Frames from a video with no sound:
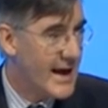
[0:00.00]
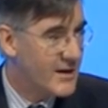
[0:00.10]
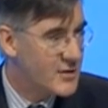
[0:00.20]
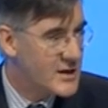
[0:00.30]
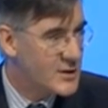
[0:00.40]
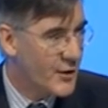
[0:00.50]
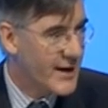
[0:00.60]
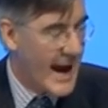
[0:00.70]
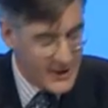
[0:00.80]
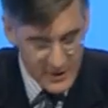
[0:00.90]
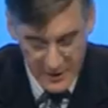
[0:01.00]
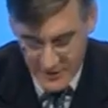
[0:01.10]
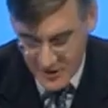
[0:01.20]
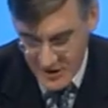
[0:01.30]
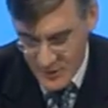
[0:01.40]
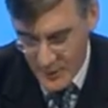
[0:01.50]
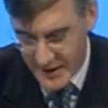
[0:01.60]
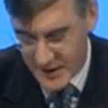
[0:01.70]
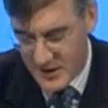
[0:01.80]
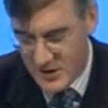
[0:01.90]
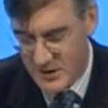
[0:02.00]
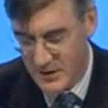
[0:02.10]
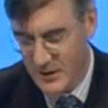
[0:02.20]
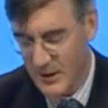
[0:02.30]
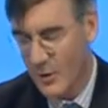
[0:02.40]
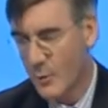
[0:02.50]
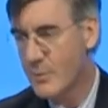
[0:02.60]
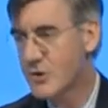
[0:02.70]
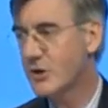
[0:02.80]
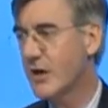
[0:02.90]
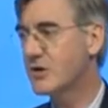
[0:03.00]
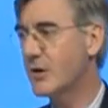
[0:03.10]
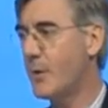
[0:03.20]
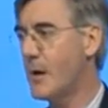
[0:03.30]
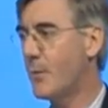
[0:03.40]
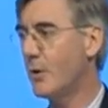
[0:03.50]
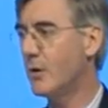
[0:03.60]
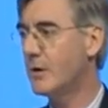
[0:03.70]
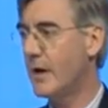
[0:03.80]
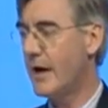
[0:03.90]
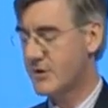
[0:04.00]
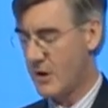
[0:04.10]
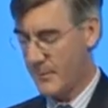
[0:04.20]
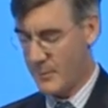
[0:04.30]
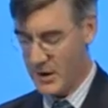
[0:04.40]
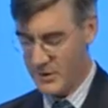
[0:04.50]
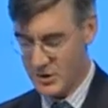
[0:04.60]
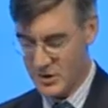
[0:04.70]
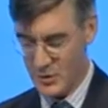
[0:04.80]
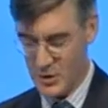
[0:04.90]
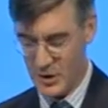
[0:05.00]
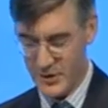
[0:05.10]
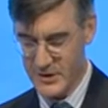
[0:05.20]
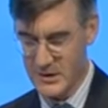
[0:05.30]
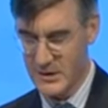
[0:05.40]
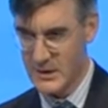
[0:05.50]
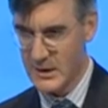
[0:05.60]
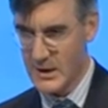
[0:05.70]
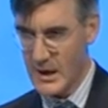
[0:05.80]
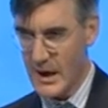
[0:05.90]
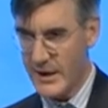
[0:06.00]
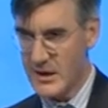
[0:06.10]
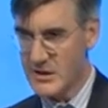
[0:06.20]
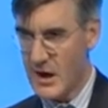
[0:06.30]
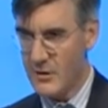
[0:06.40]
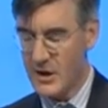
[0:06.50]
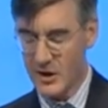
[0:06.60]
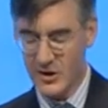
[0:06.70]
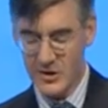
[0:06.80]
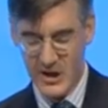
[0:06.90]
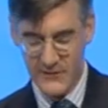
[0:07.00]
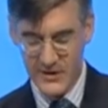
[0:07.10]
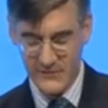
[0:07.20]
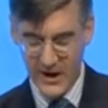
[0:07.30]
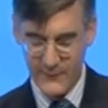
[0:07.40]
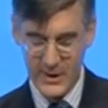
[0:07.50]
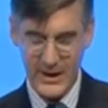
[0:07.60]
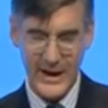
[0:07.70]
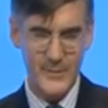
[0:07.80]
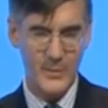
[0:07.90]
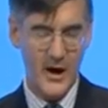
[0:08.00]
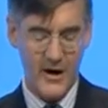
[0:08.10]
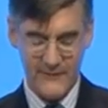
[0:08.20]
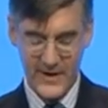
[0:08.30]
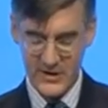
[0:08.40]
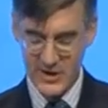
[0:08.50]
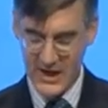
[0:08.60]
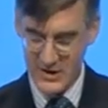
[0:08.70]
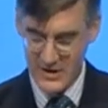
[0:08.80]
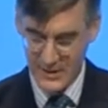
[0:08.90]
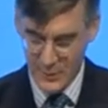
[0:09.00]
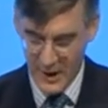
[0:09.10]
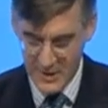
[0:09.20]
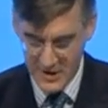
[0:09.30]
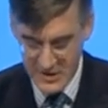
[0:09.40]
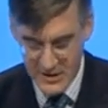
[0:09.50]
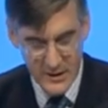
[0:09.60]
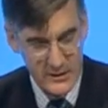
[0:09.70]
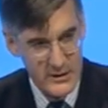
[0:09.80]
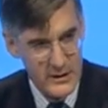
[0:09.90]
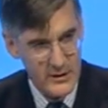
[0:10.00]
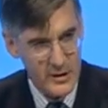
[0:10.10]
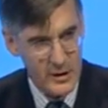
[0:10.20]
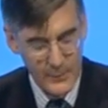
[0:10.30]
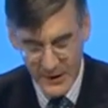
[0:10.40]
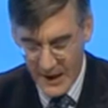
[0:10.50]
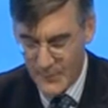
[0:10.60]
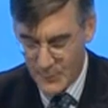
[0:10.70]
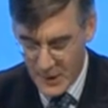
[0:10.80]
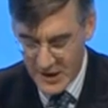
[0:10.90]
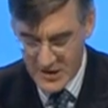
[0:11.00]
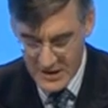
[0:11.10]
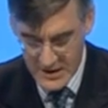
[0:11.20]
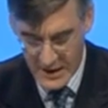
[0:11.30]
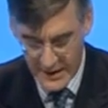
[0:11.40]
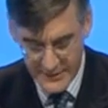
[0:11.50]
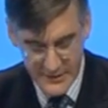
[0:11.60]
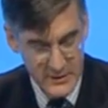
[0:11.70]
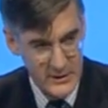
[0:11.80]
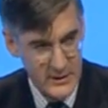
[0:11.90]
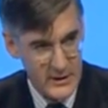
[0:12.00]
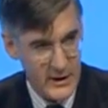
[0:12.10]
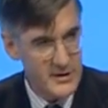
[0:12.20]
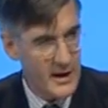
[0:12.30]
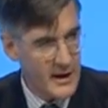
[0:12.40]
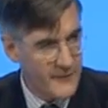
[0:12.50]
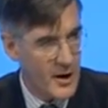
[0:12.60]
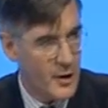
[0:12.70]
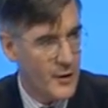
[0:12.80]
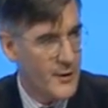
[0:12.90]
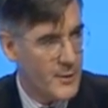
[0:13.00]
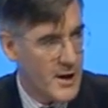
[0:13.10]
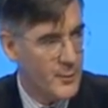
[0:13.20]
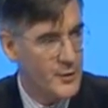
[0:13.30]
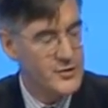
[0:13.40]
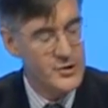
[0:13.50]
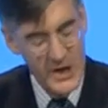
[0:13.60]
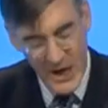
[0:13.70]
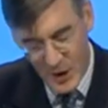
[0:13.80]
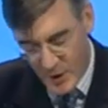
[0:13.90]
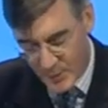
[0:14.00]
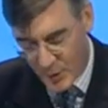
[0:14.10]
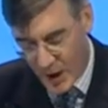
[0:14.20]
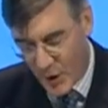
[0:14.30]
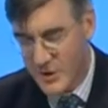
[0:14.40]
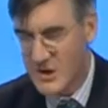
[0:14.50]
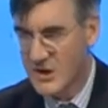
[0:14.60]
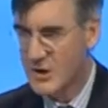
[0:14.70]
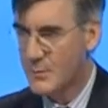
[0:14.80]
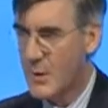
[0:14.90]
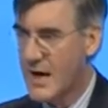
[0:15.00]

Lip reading: be laid that is not addled as this one is. We must trust the people as our opponents do not. And it is only a Conservative government led by our fantastic Prime Minister that can get Brexit done and deliver on the people's genuine priorities, because